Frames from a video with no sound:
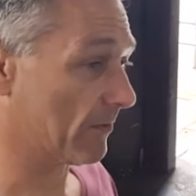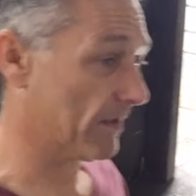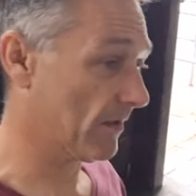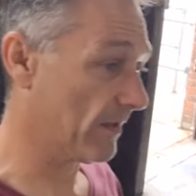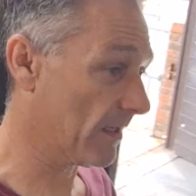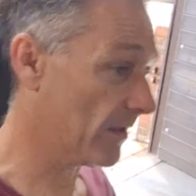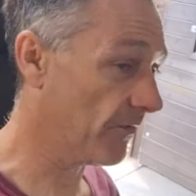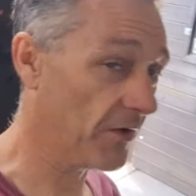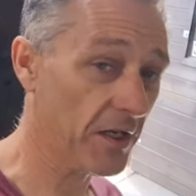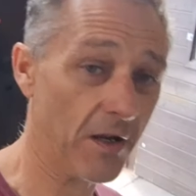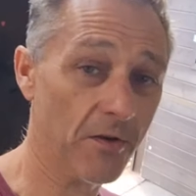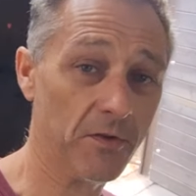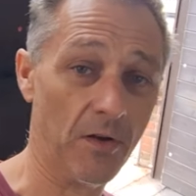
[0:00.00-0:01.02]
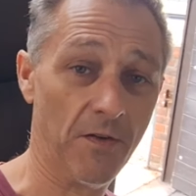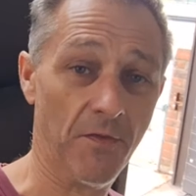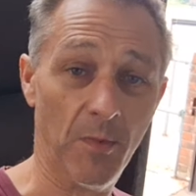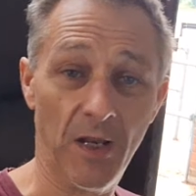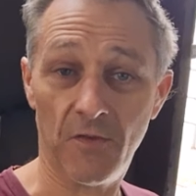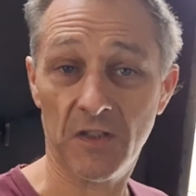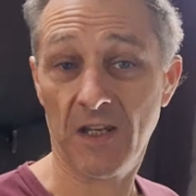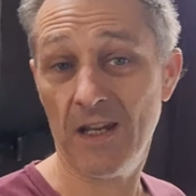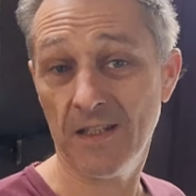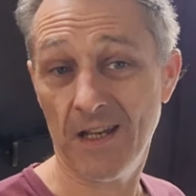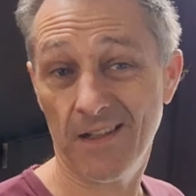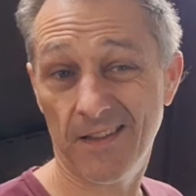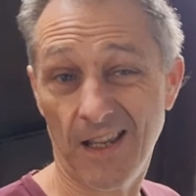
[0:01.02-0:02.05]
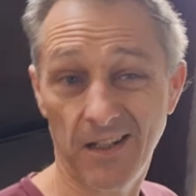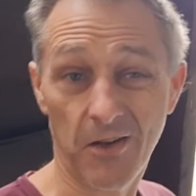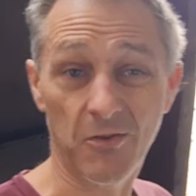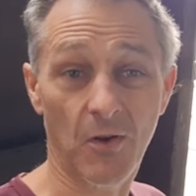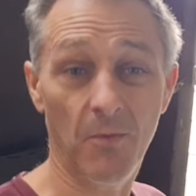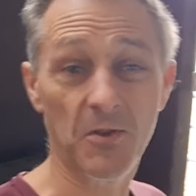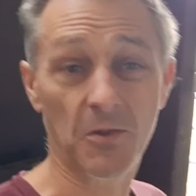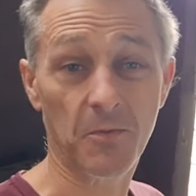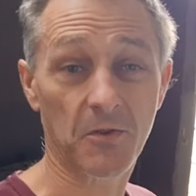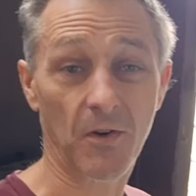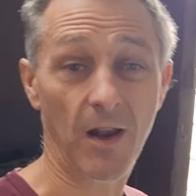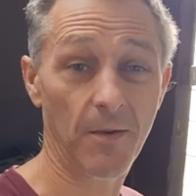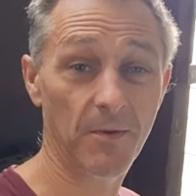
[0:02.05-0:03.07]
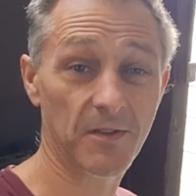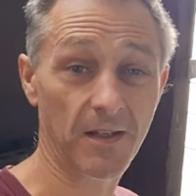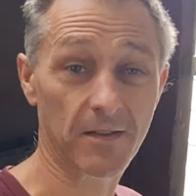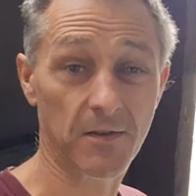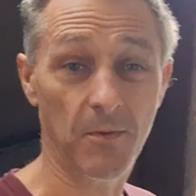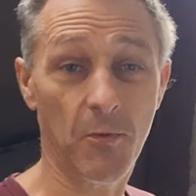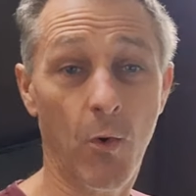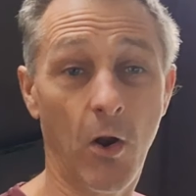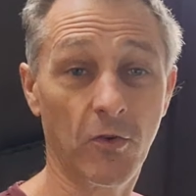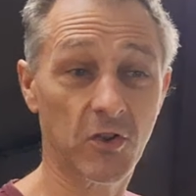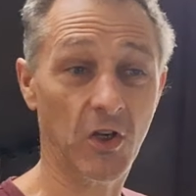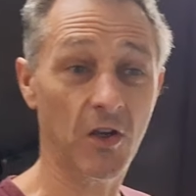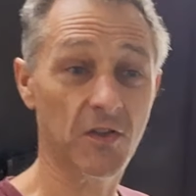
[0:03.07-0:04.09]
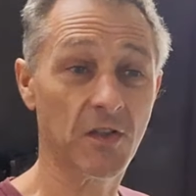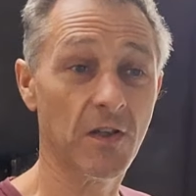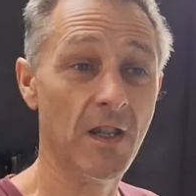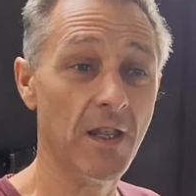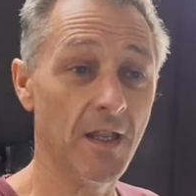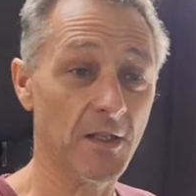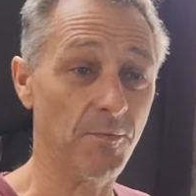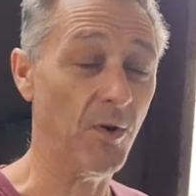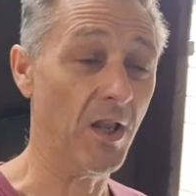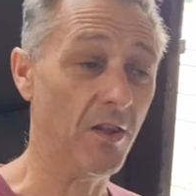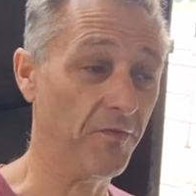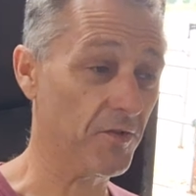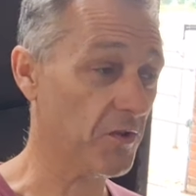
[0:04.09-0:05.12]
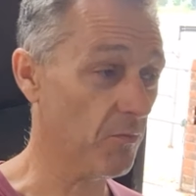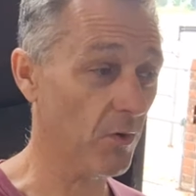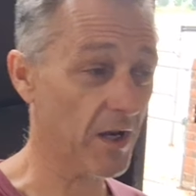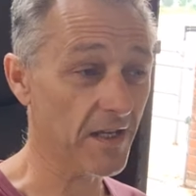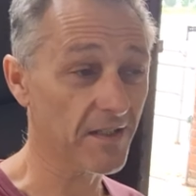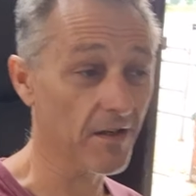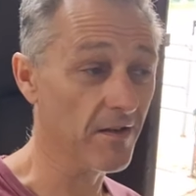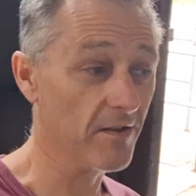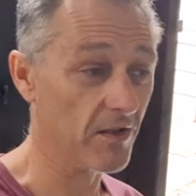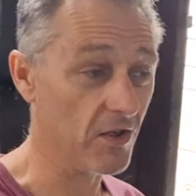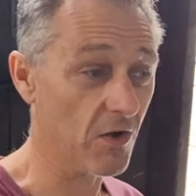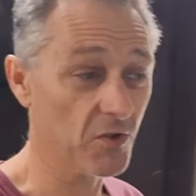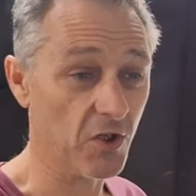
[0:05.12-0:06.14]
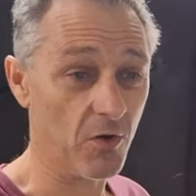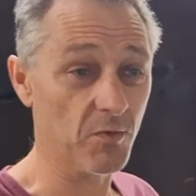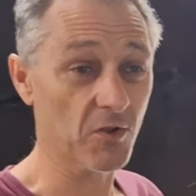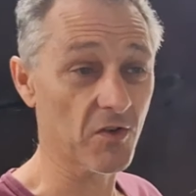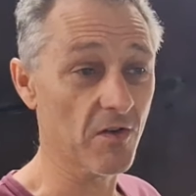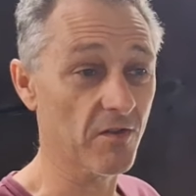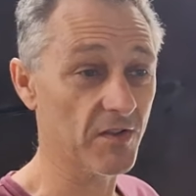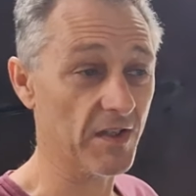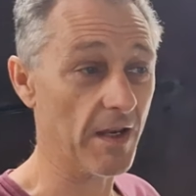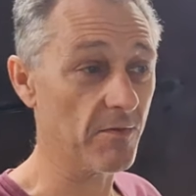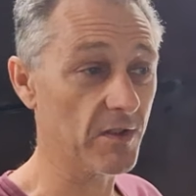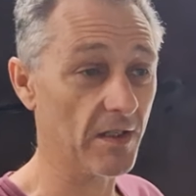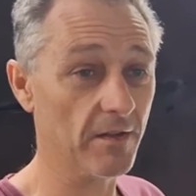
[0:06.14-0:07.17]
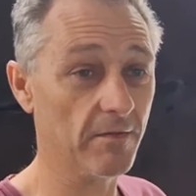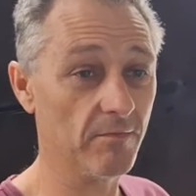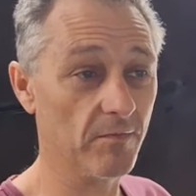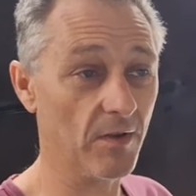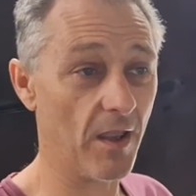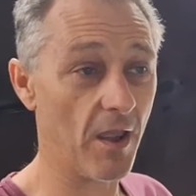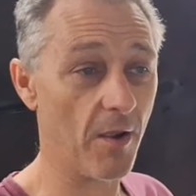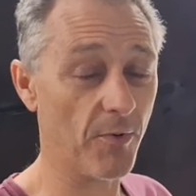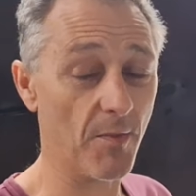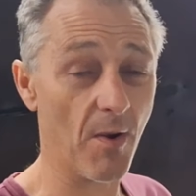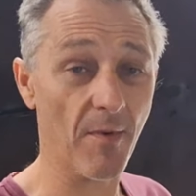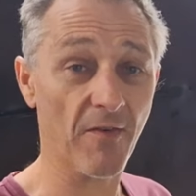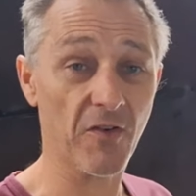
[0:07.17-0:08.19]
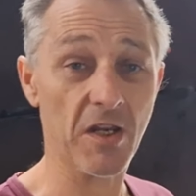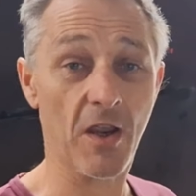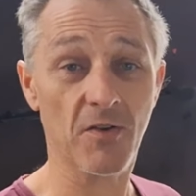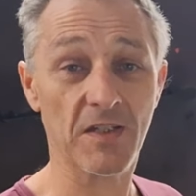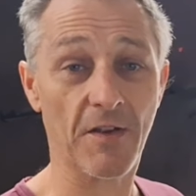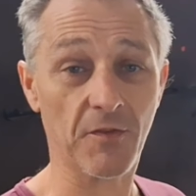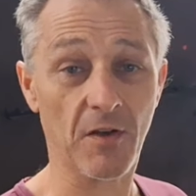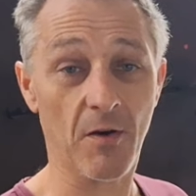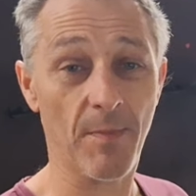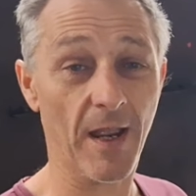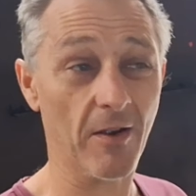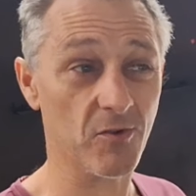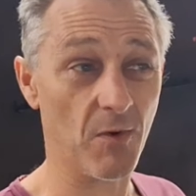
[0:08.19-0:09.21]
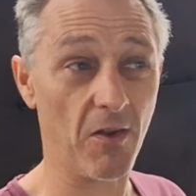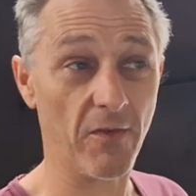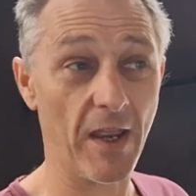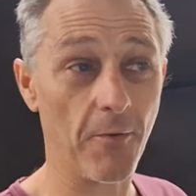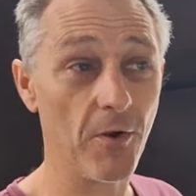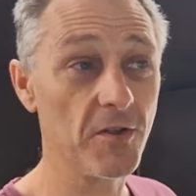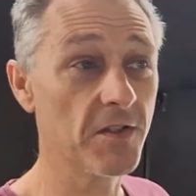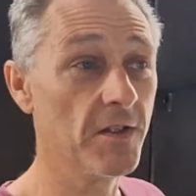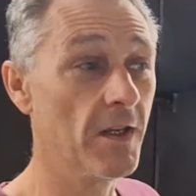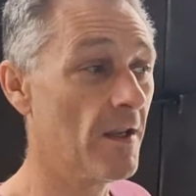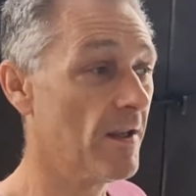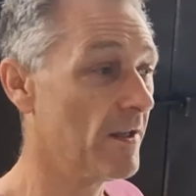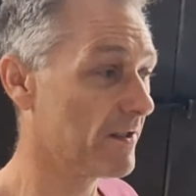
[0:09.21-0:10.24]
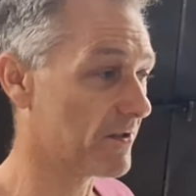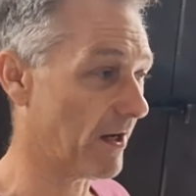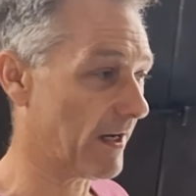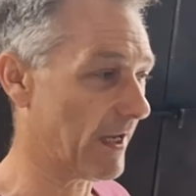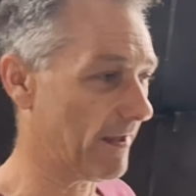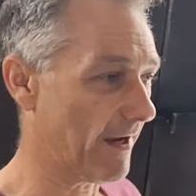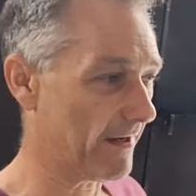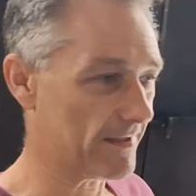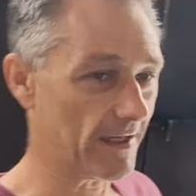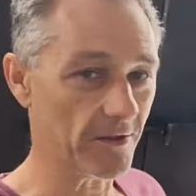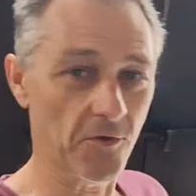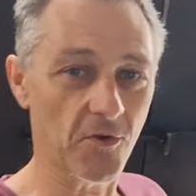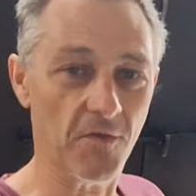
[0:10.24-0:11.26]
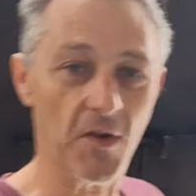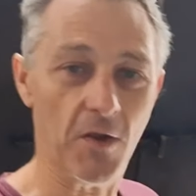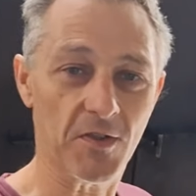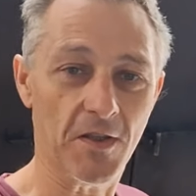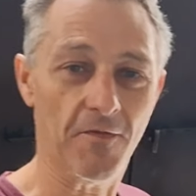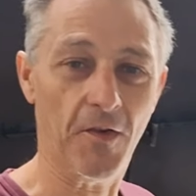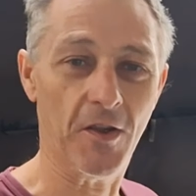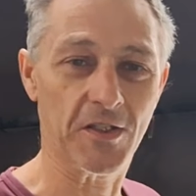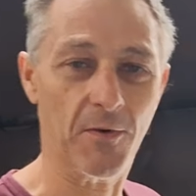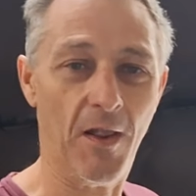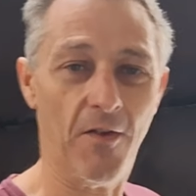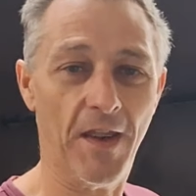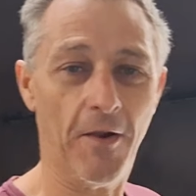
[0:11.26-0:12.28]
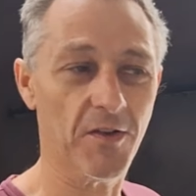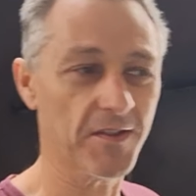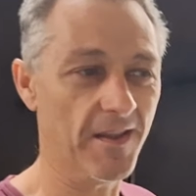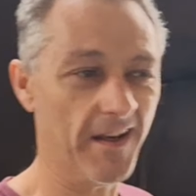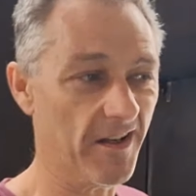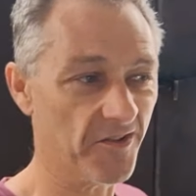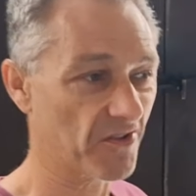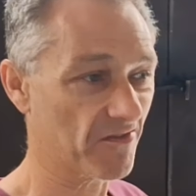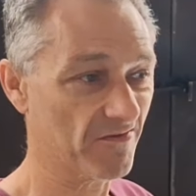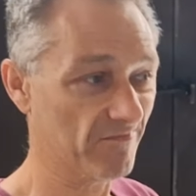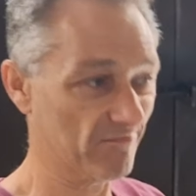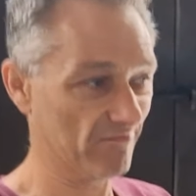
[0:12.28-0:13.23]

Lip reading: to add at the end of the video, don't know if anybody ever sees it, thank you to all my subscribers, thanks to my watchers. It's brilliant. For some reason, YouTube doesn't seem to promote my videos after about 12 hours. So I get like 600 views in the first 12 hours, and then it just